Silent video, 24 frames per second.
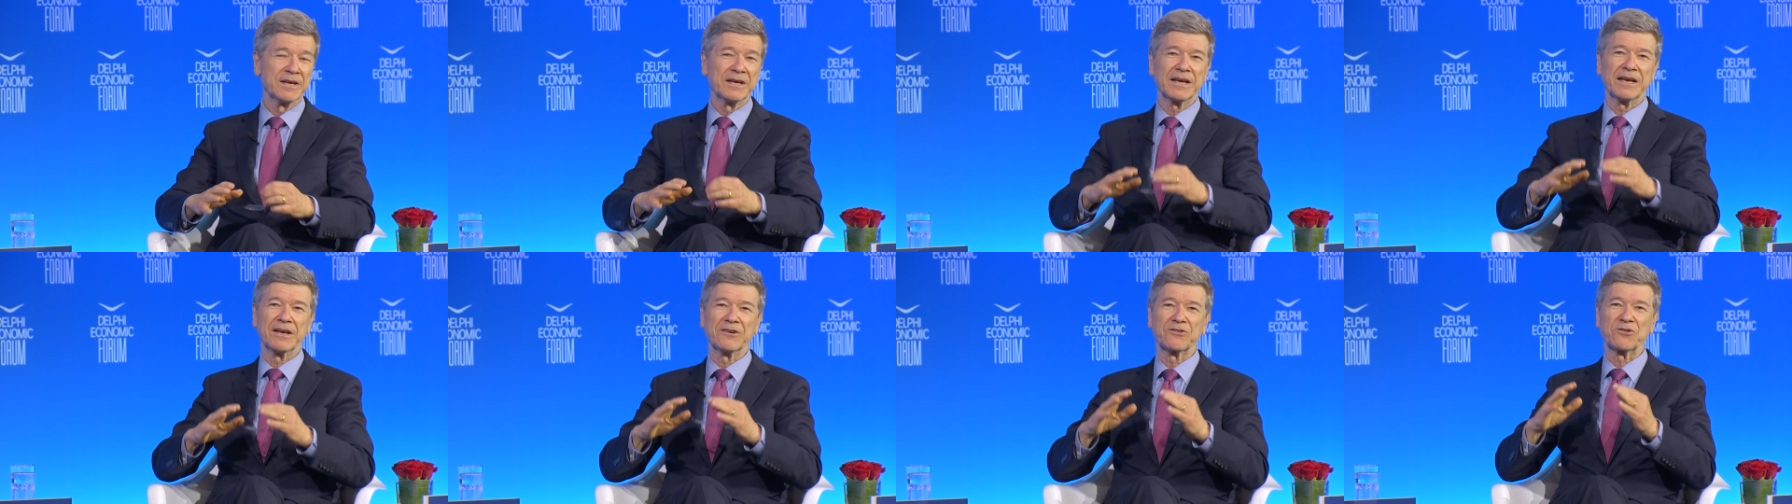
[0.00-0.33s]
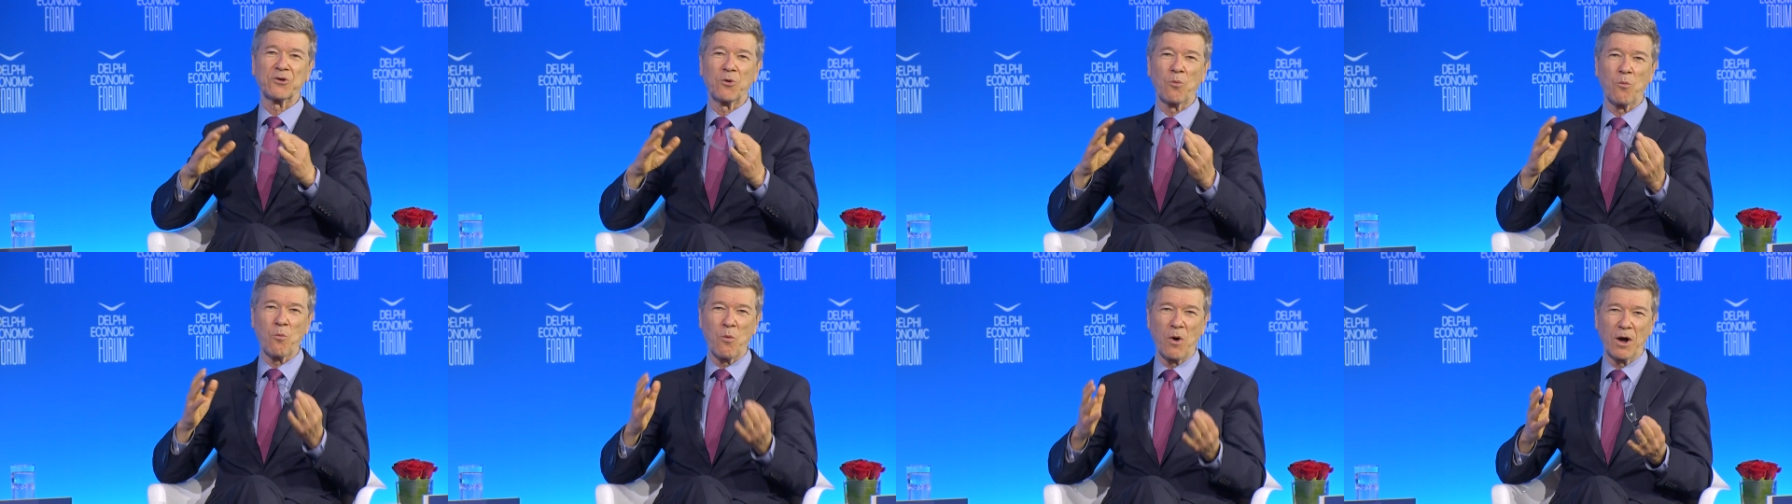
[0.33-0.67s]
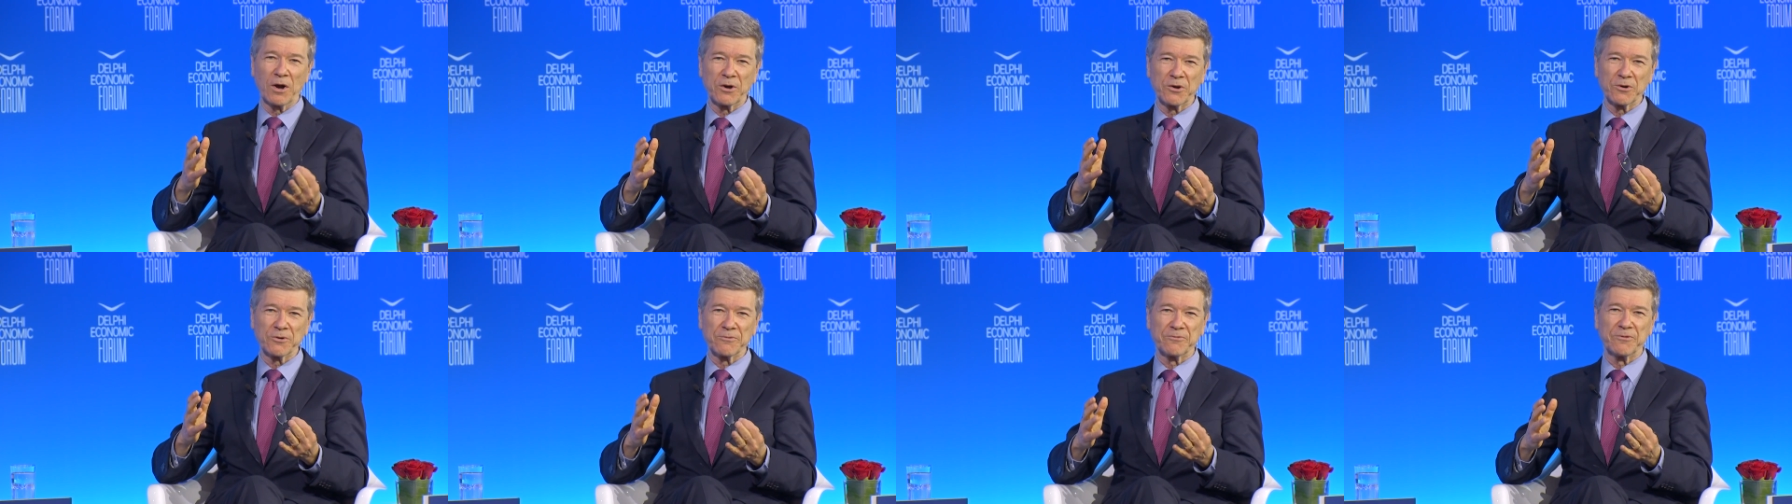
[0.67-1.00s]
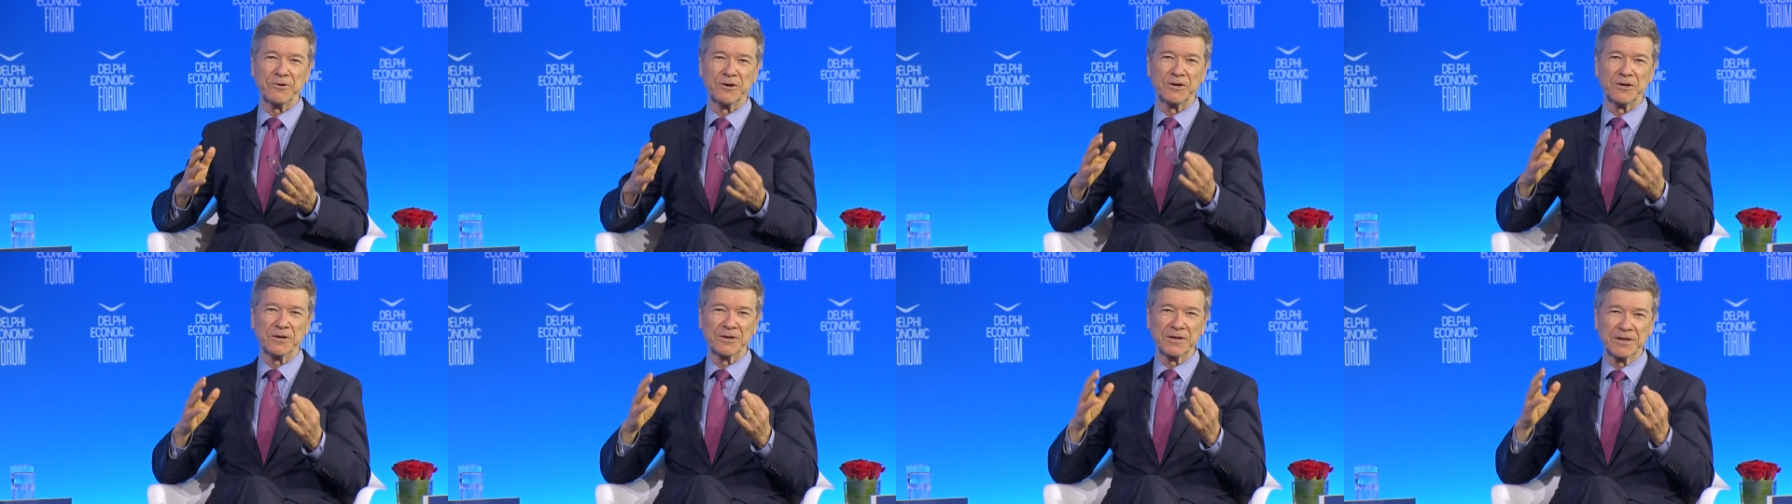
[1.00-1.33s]
It's a
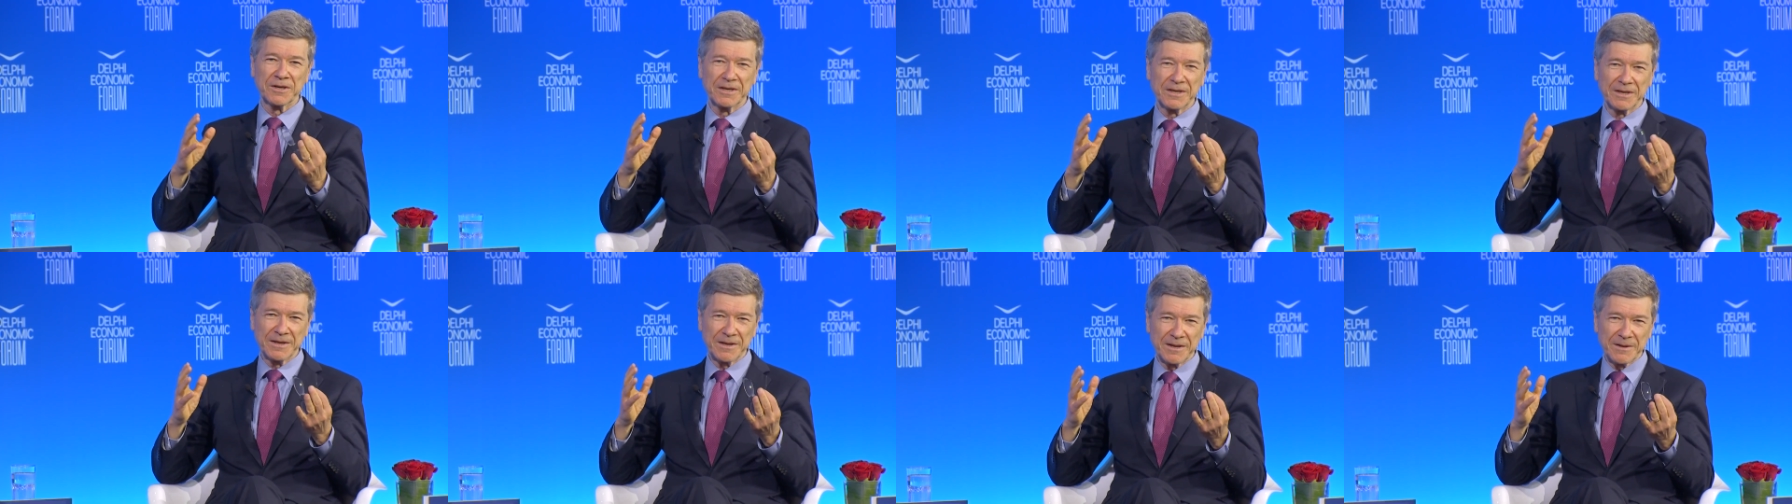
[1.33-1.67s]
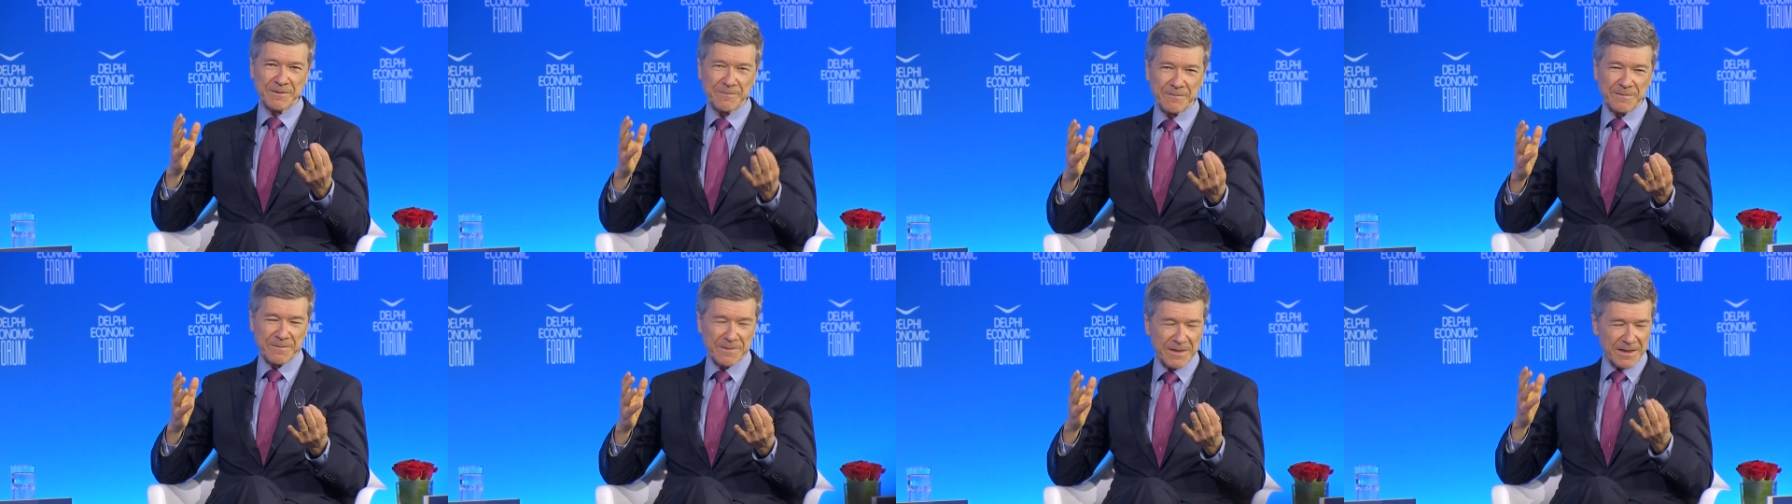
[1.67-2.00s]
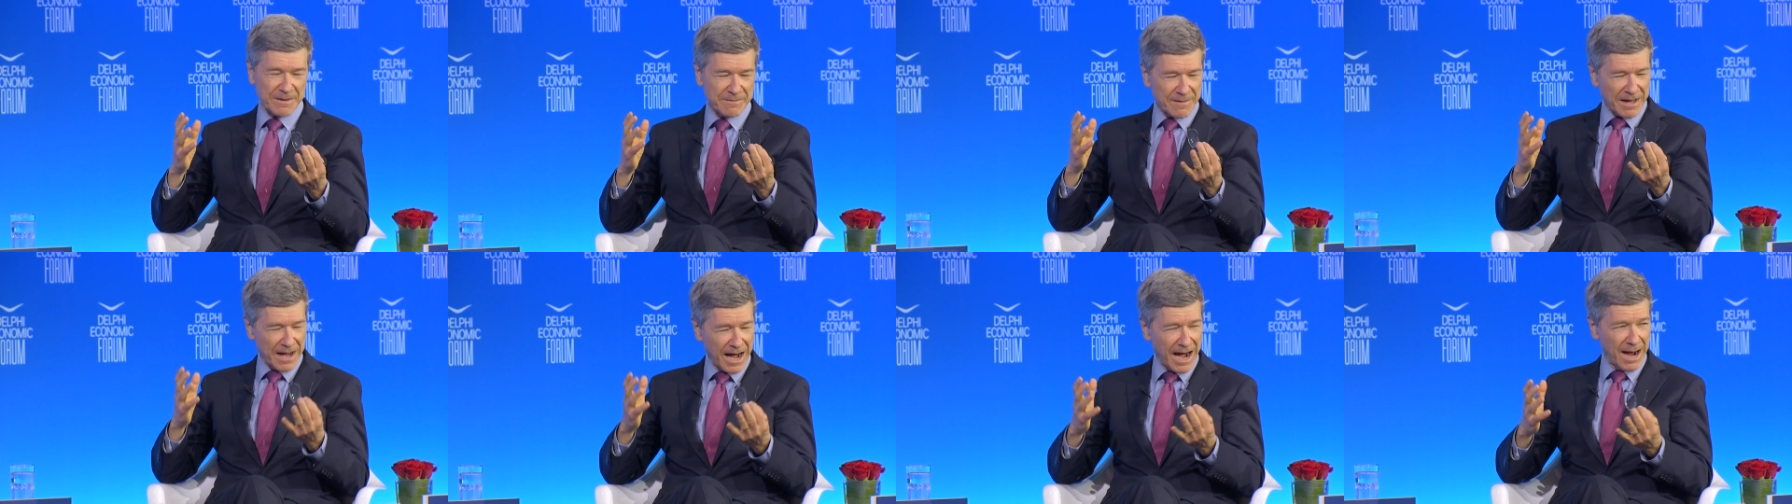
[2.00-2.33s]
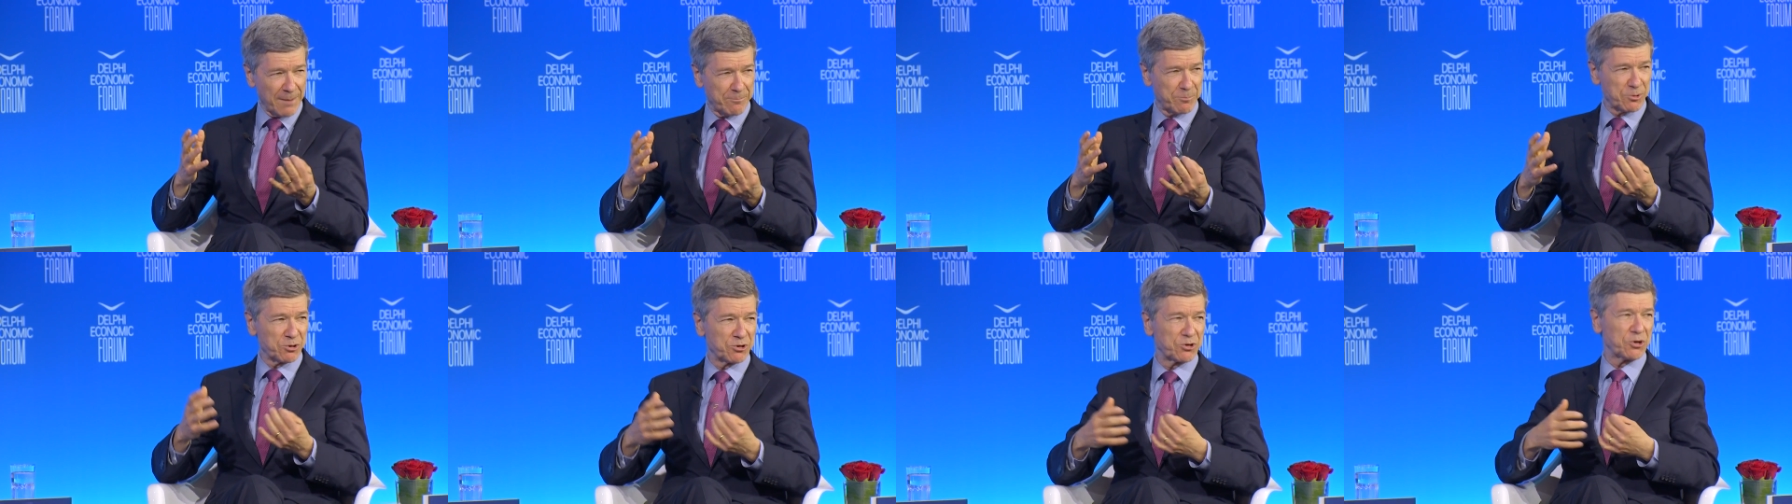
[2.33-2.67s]
wonderful
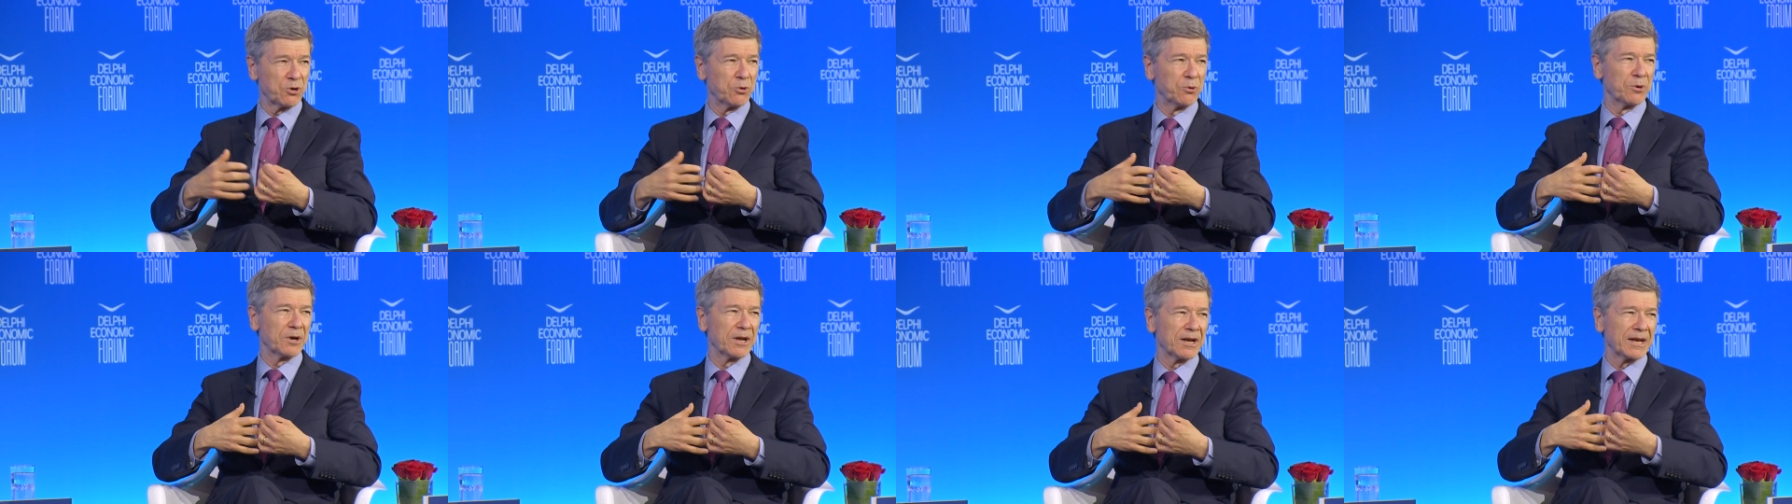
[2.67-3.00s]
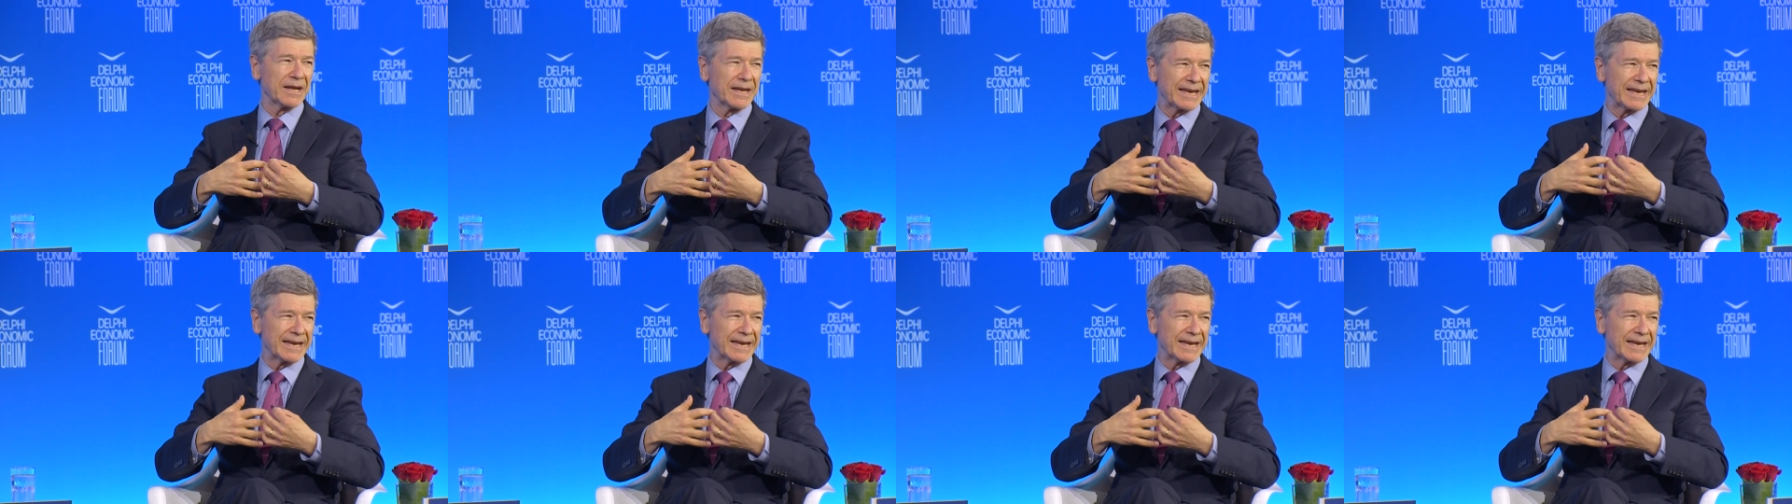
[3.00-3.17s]
opportunity